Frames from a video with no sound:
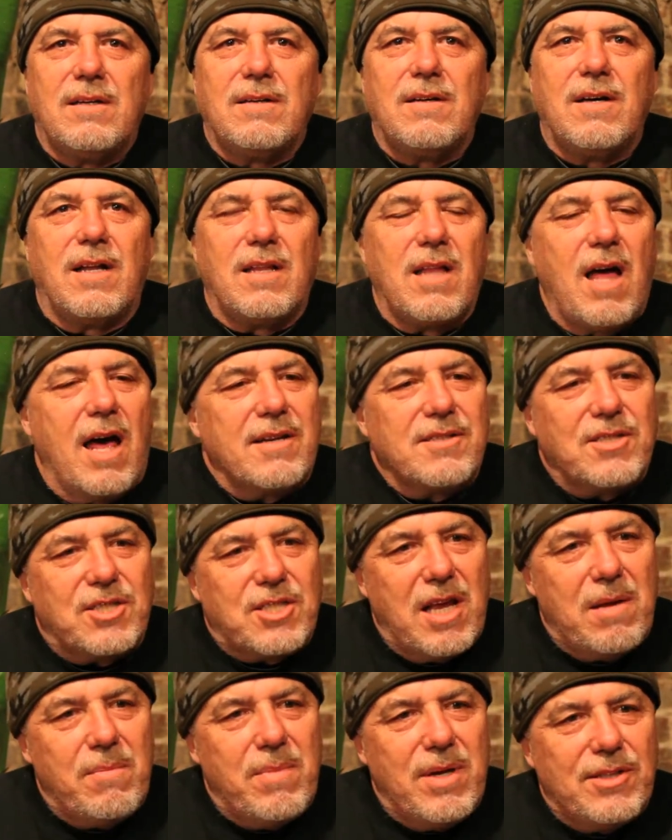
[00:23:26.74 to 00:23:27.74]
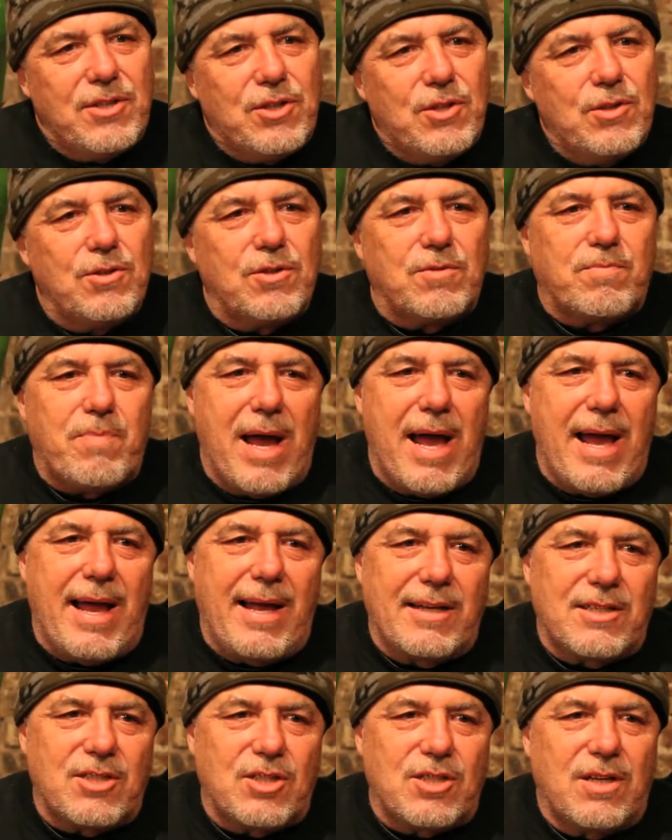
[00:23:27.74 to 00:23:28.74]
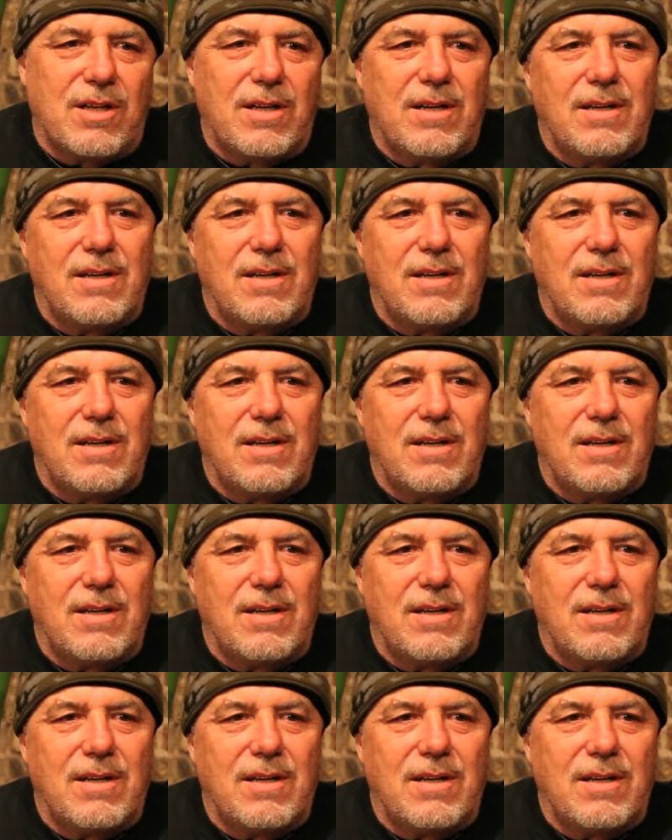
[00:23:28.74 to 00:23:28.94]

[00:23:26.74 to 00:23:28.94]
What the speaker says: A lot of the same issues, banks,